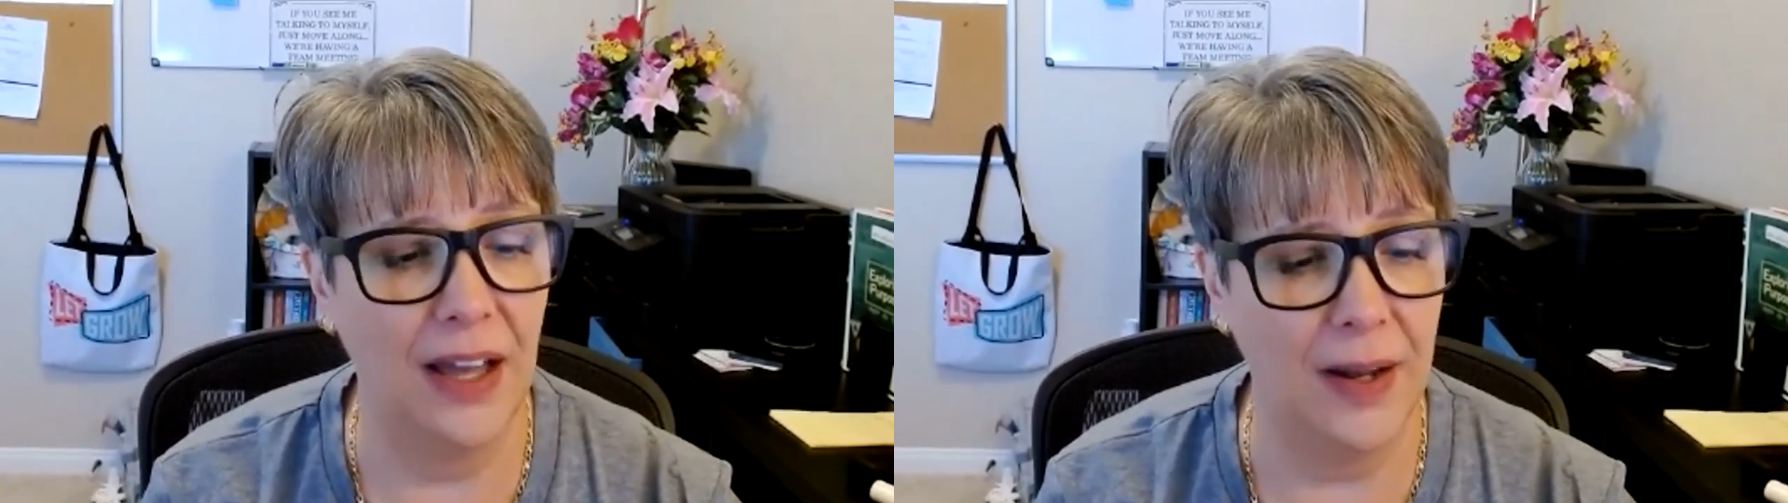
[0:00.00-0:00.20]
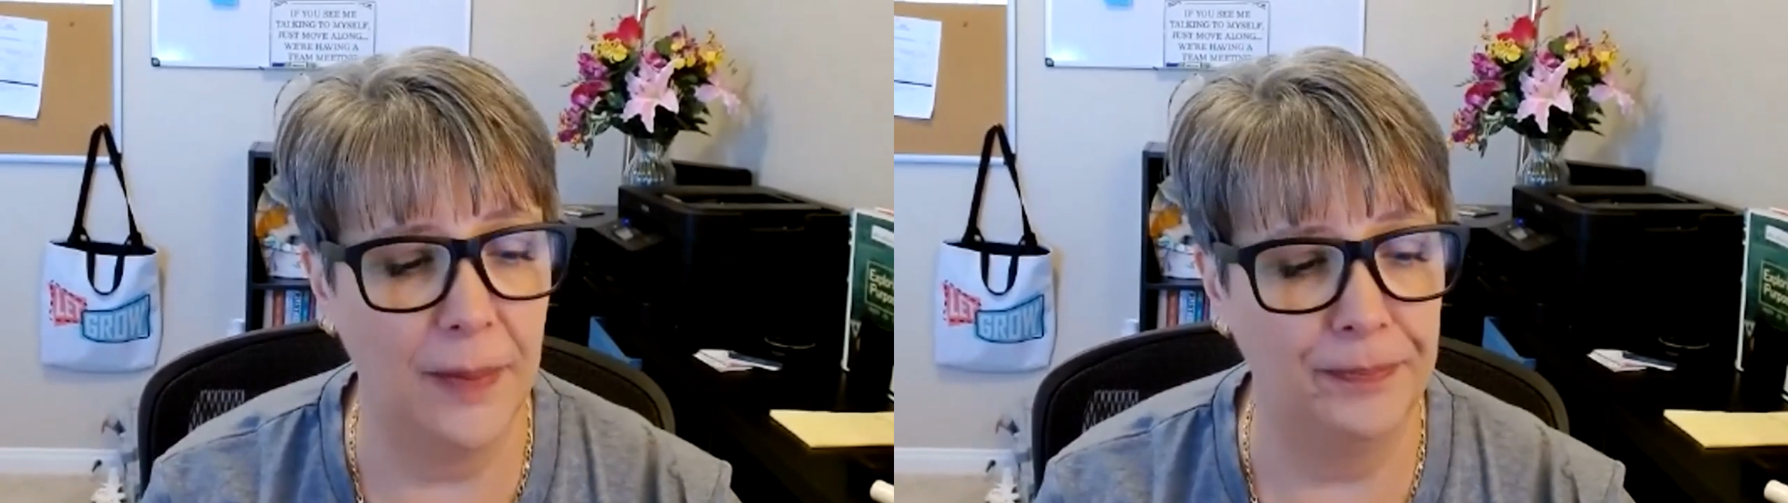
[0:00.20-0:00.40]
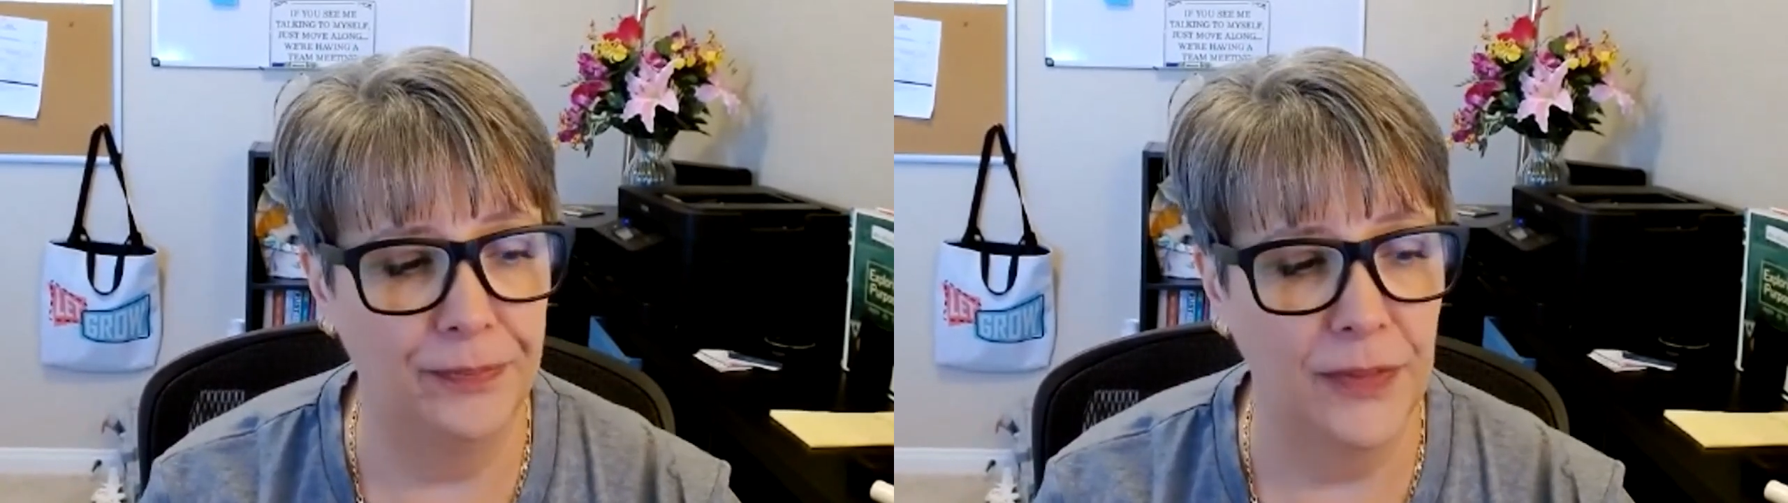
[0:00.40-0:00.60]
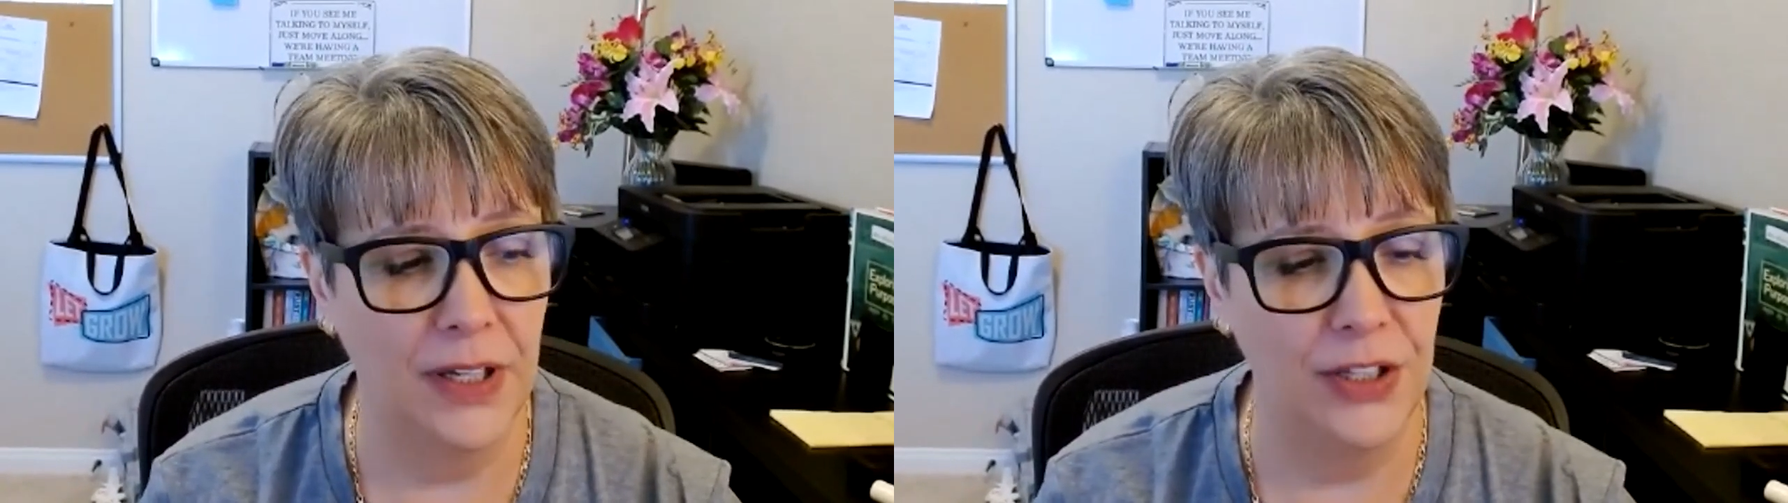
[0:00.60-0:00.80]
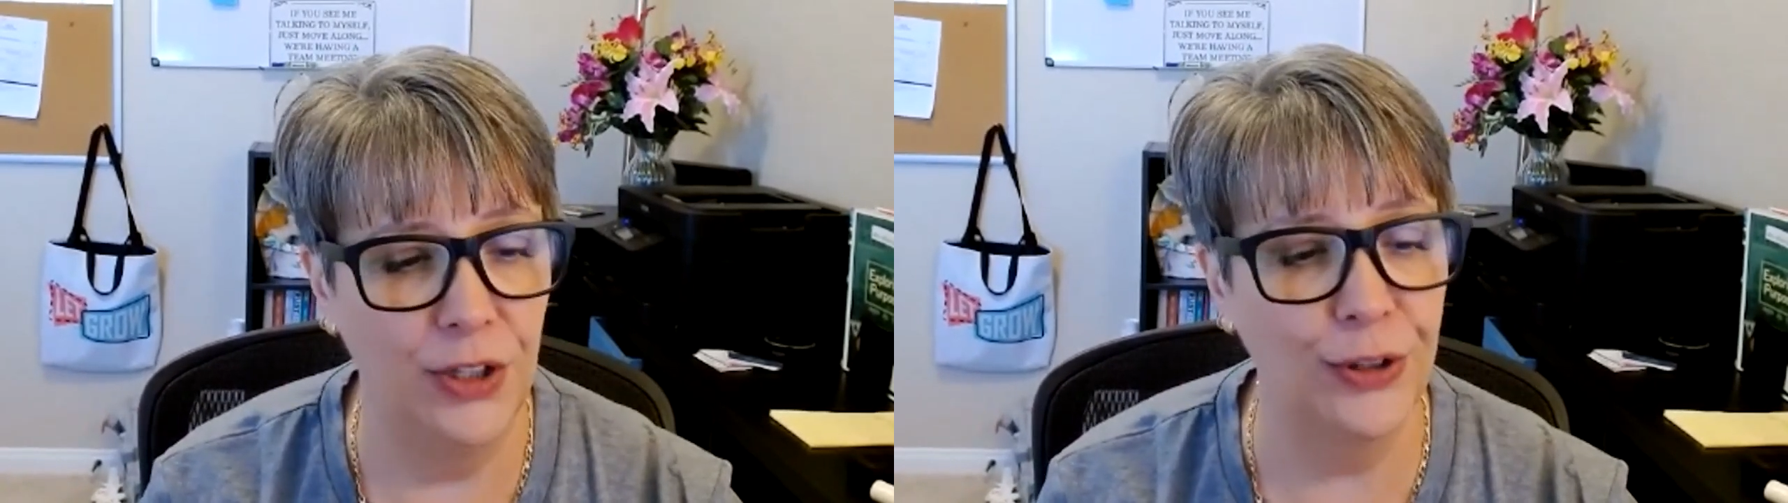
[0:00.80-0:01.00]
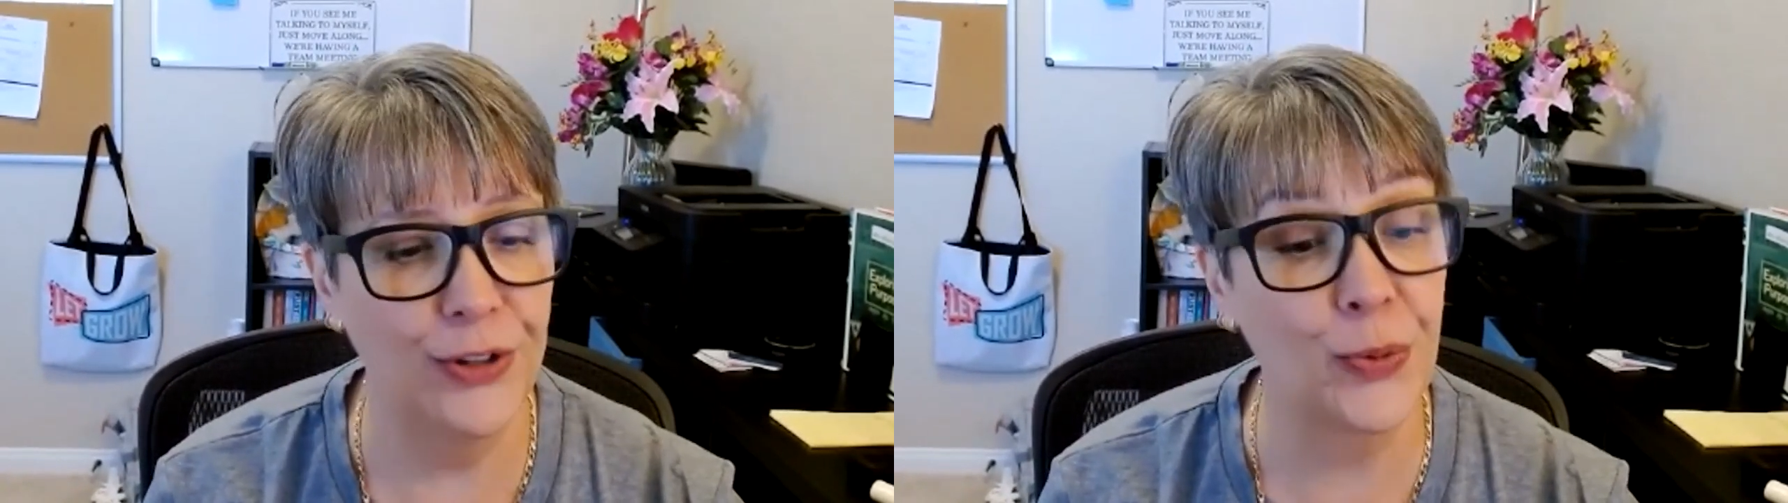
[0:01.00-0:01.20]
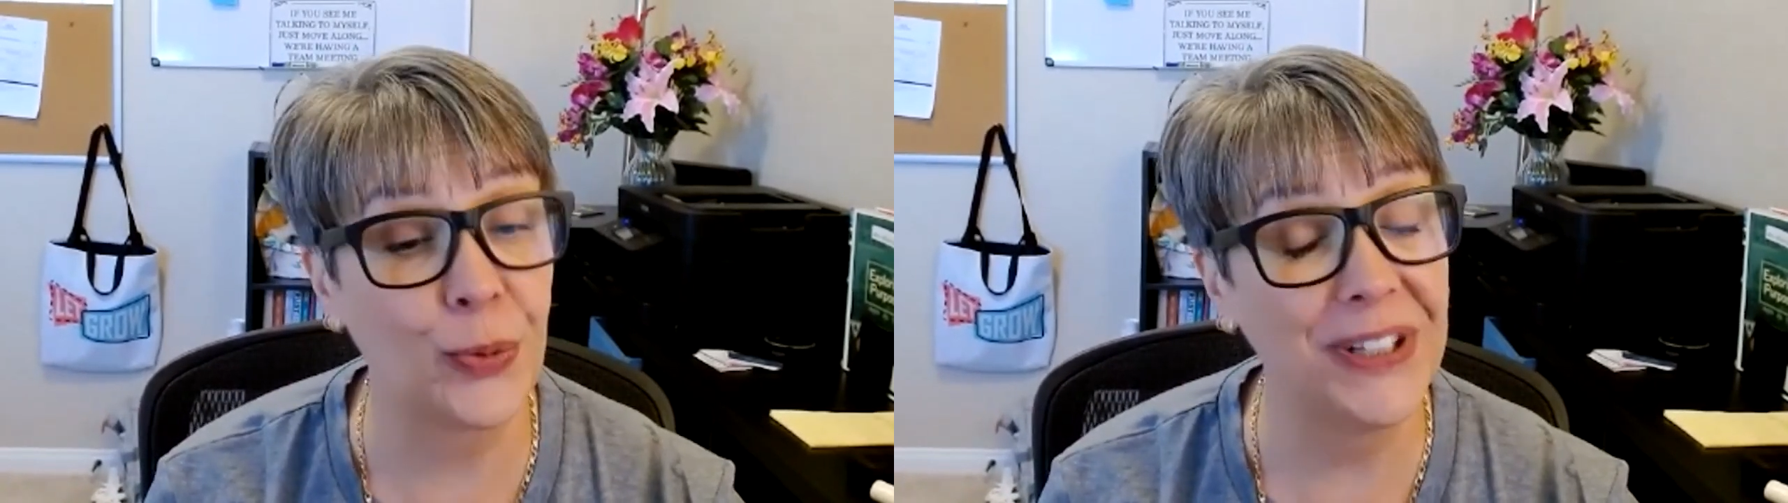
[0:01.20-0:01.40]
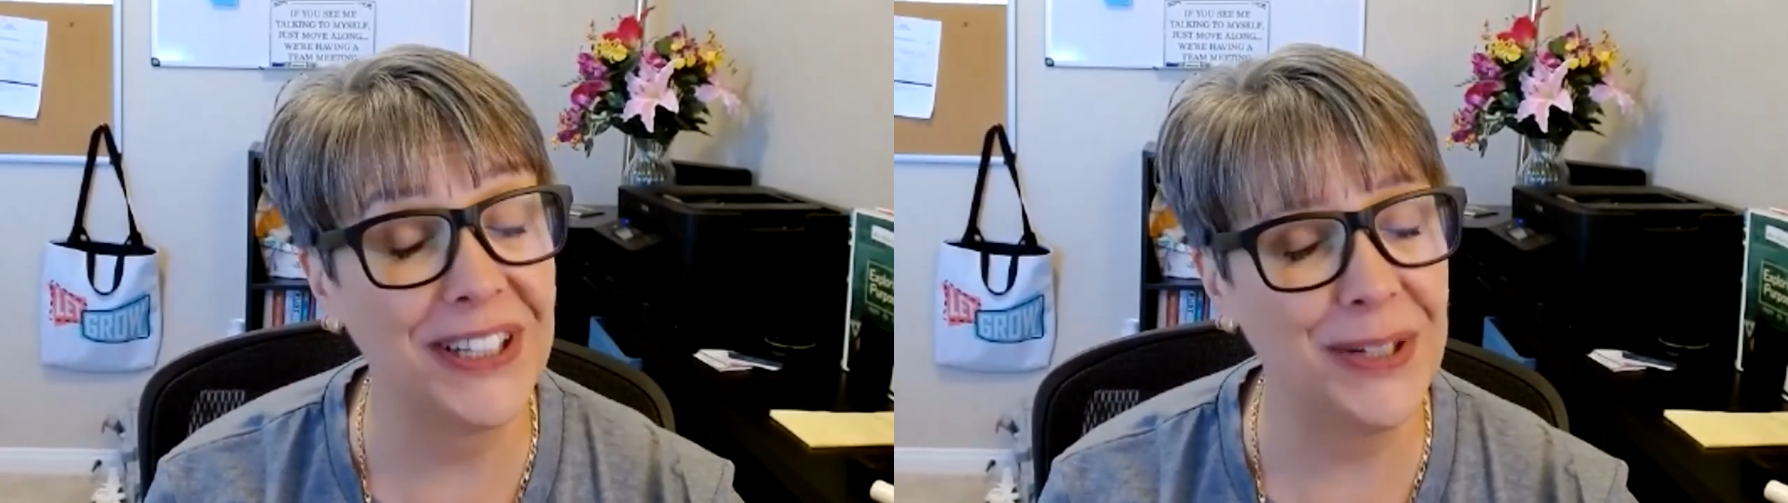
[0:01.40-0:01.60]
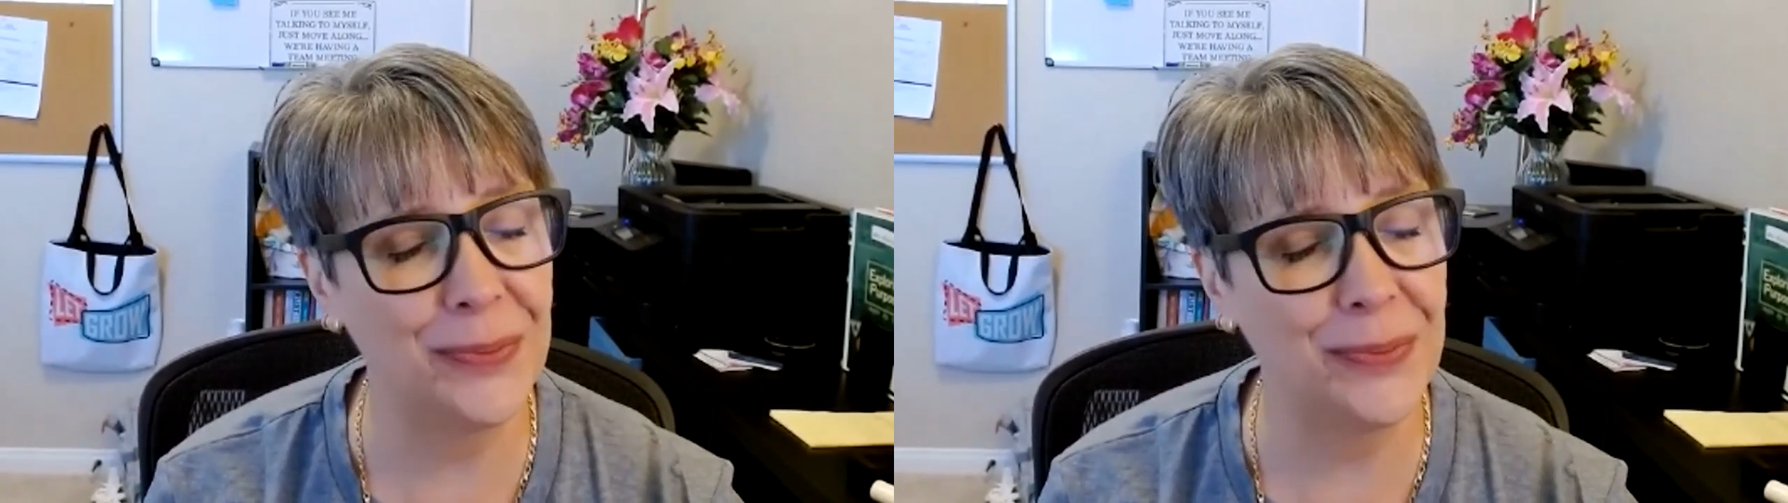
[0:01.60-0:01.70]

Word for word: you learned really